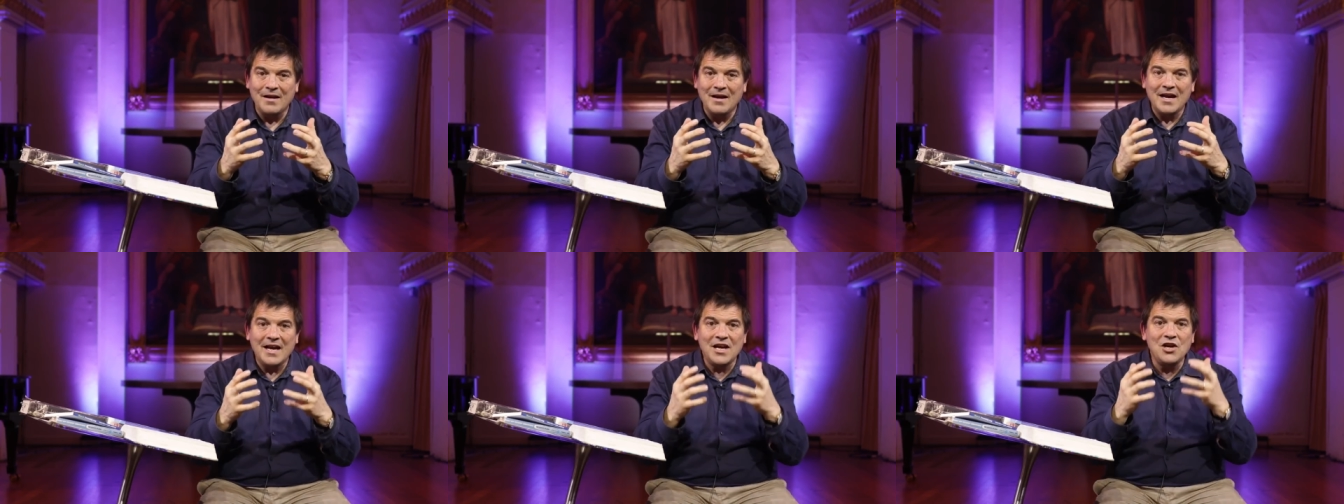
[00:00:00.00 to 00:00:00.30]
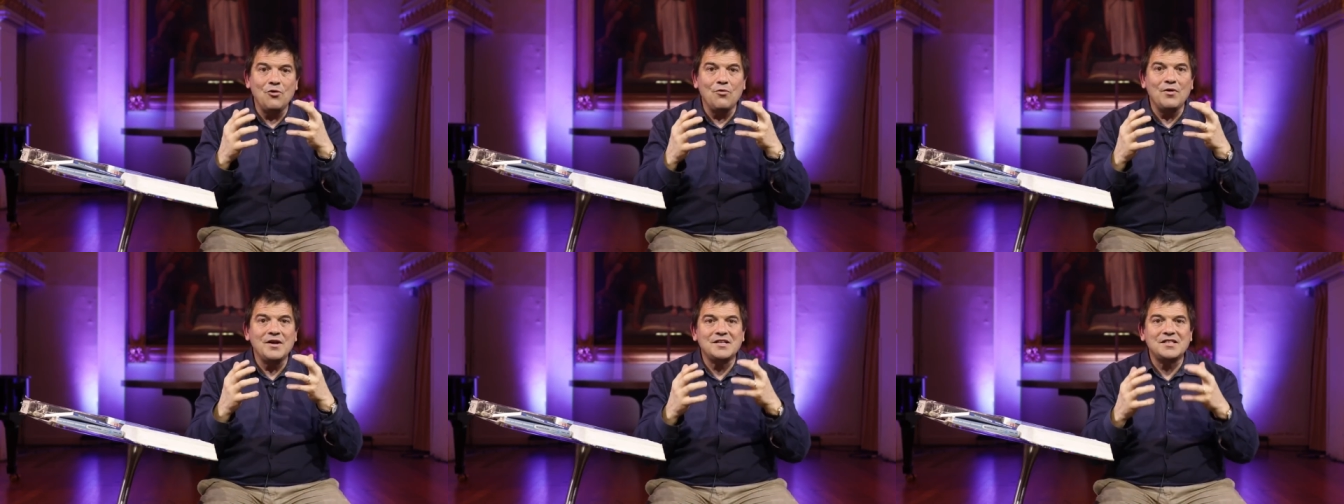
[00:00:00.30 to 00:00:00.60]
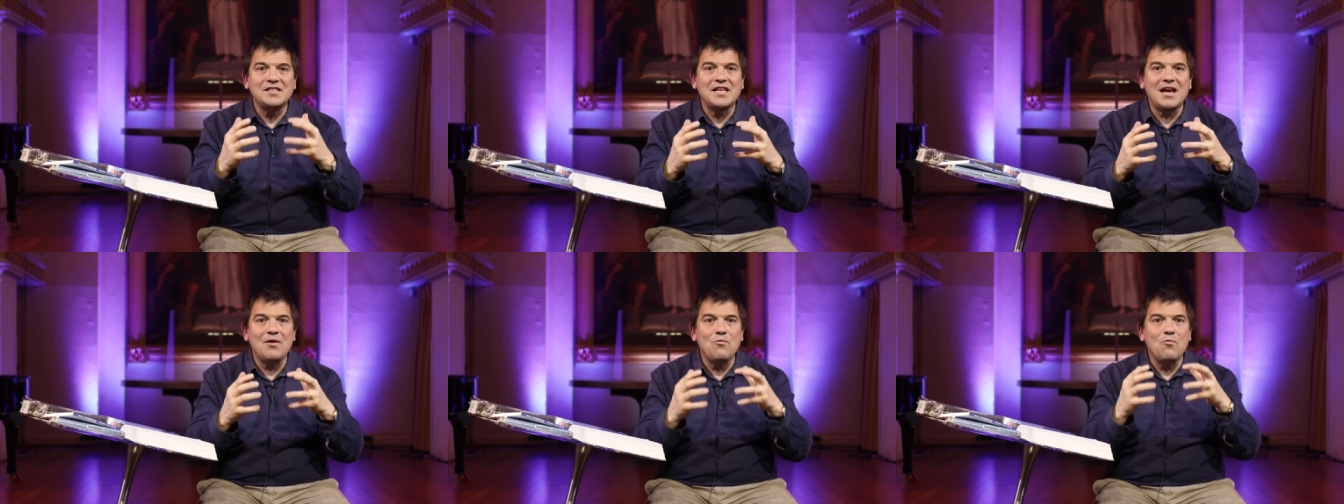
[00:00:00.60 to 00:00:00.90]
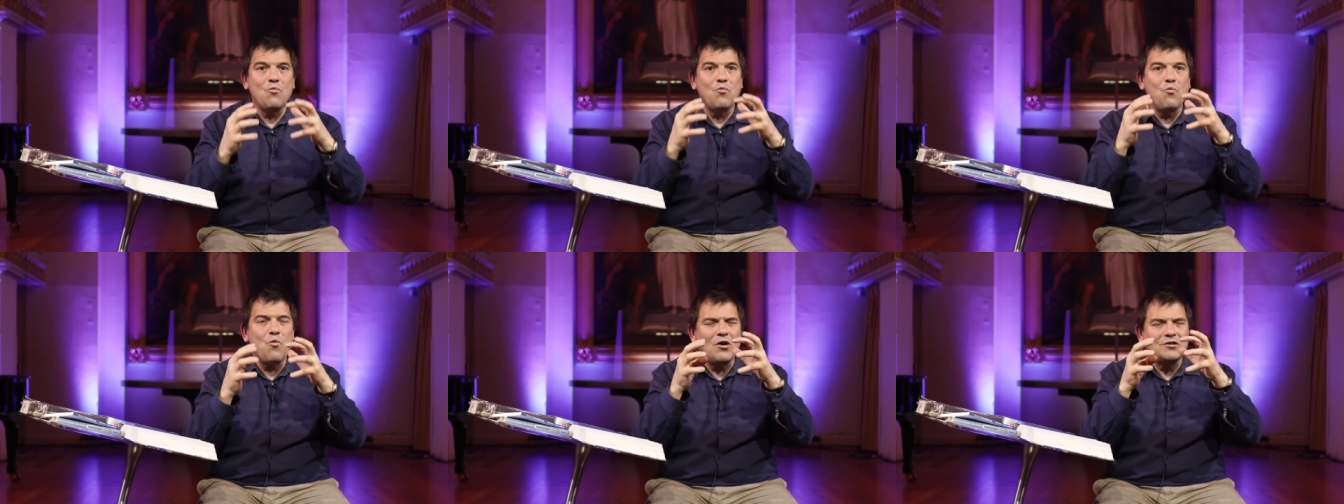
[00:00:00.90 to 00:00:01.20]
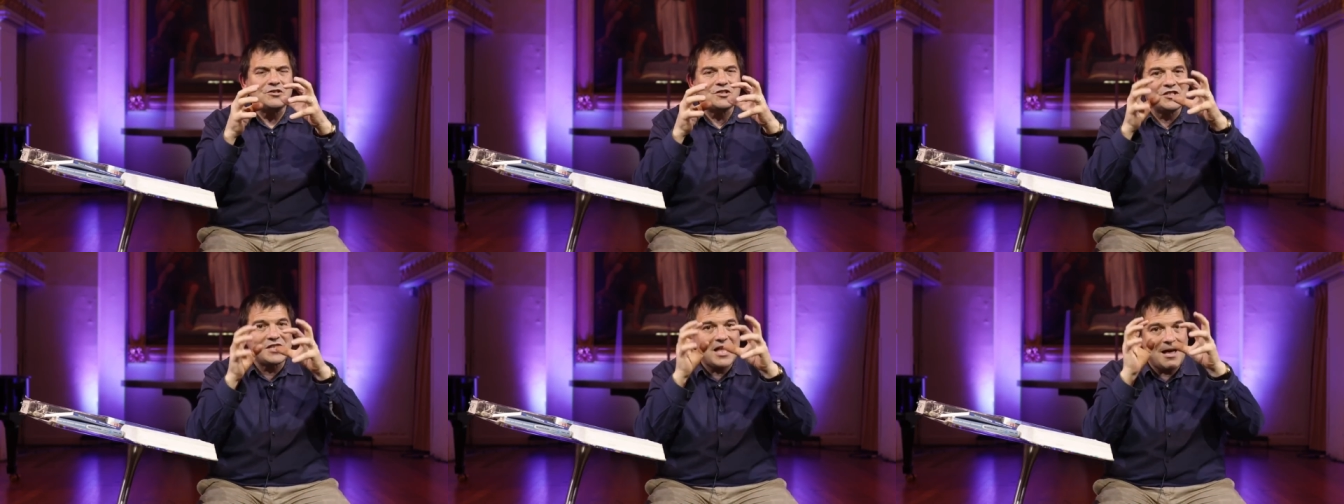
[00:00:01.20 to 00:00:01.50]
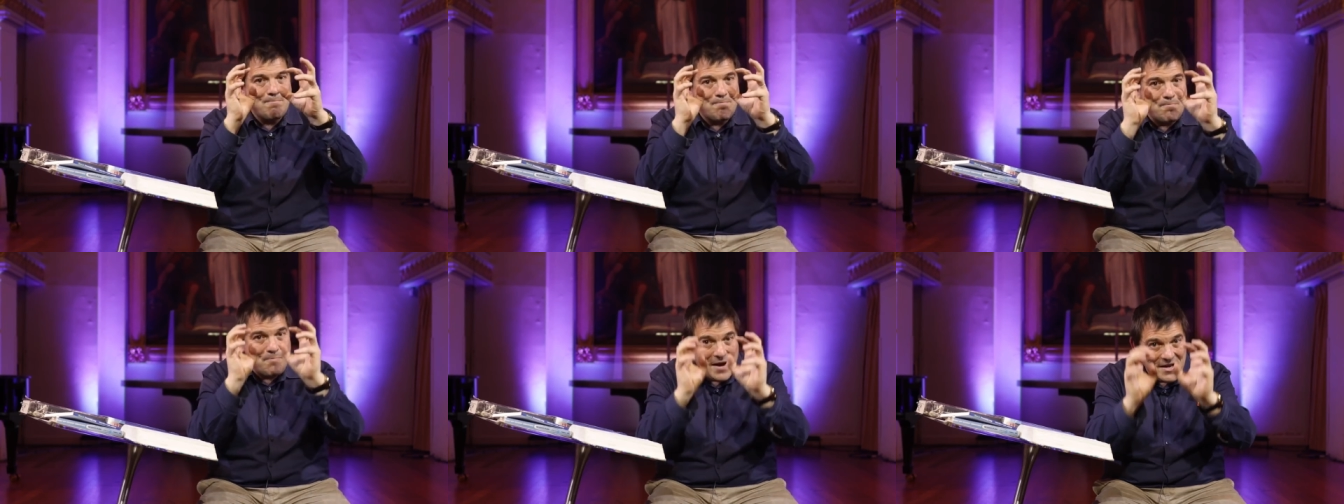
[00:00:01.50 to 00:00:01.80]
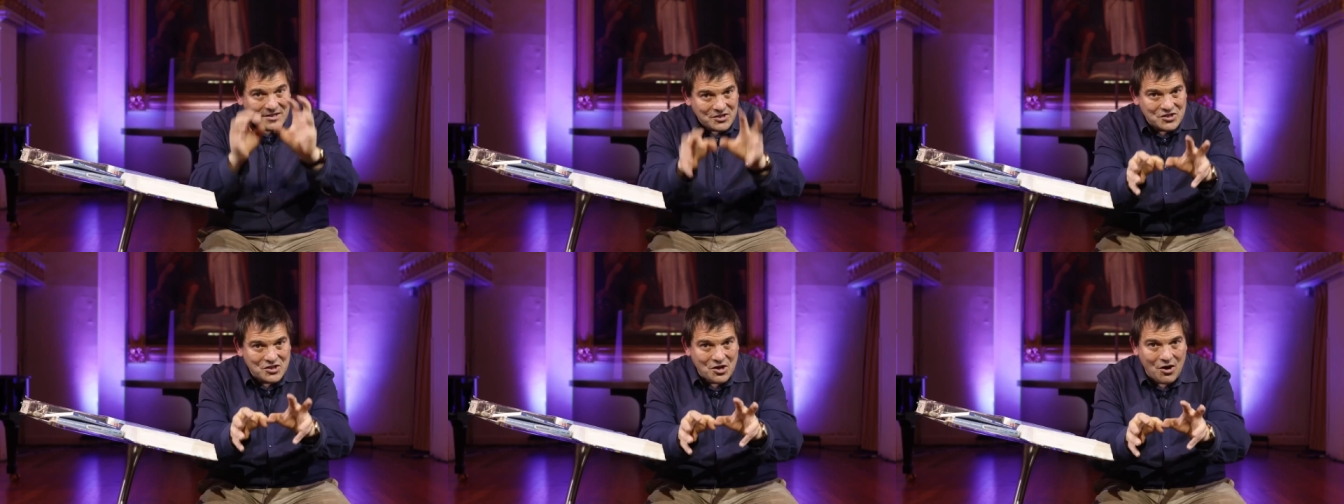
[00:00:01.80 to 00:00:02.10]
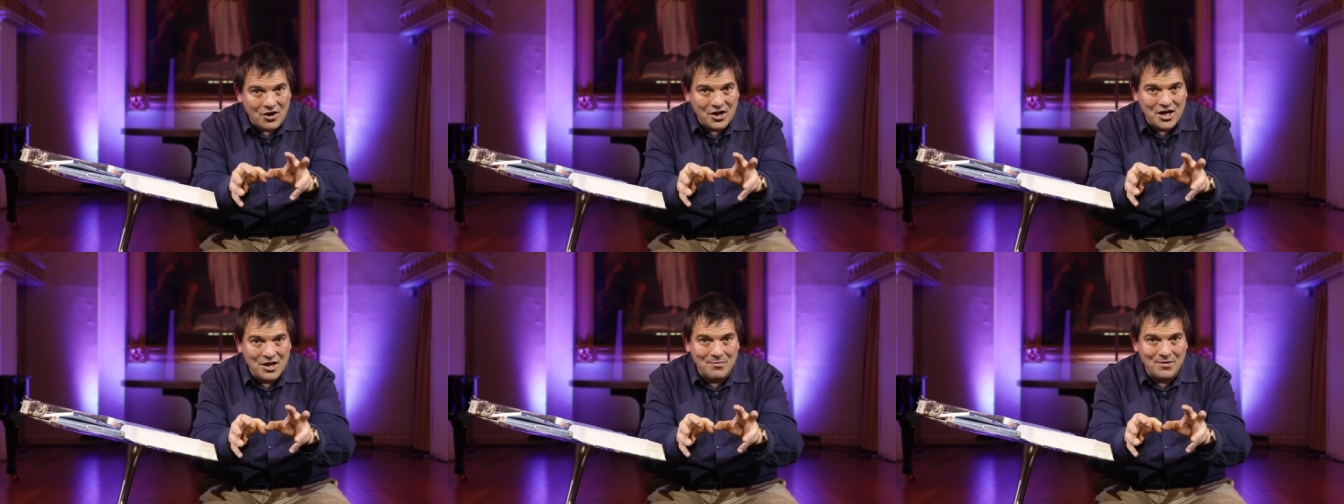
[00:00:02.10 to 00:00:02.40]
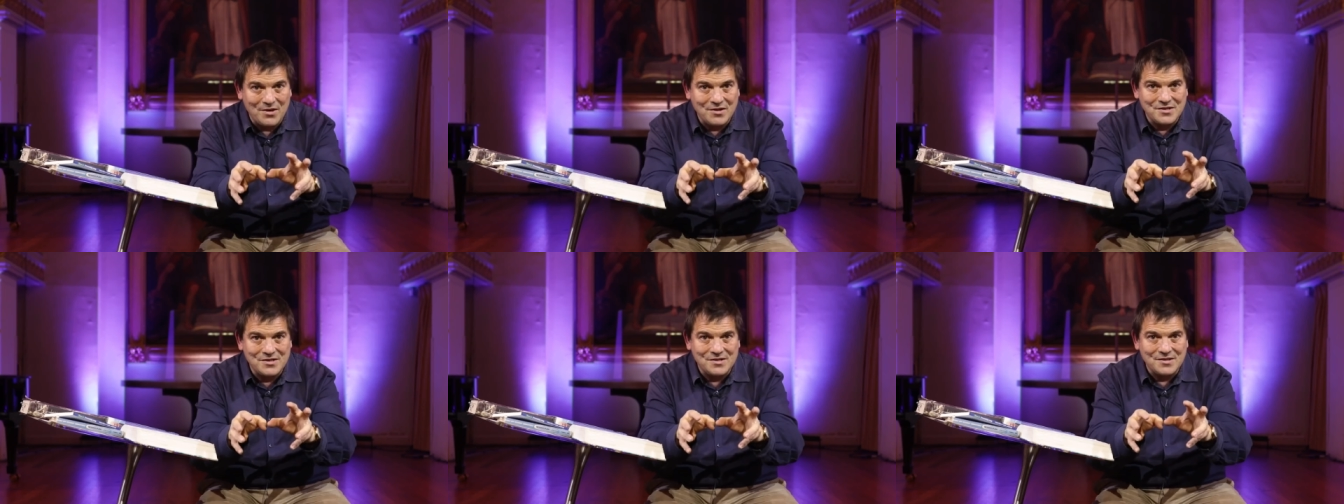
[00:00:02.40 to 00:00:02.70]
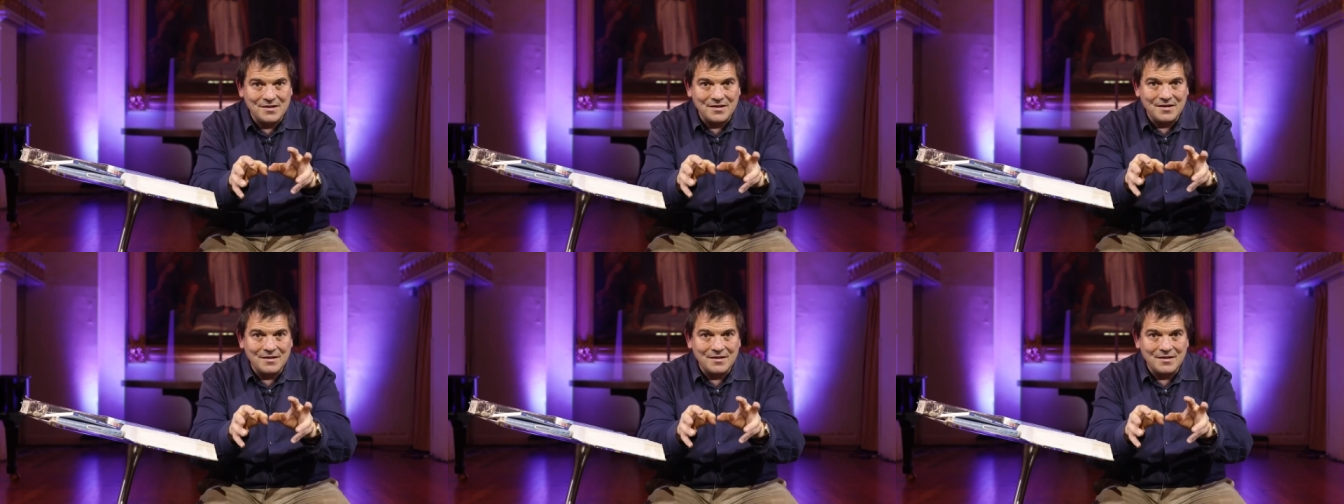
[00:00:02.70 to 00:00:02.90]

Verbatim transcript: He'd always say, what's their best argument?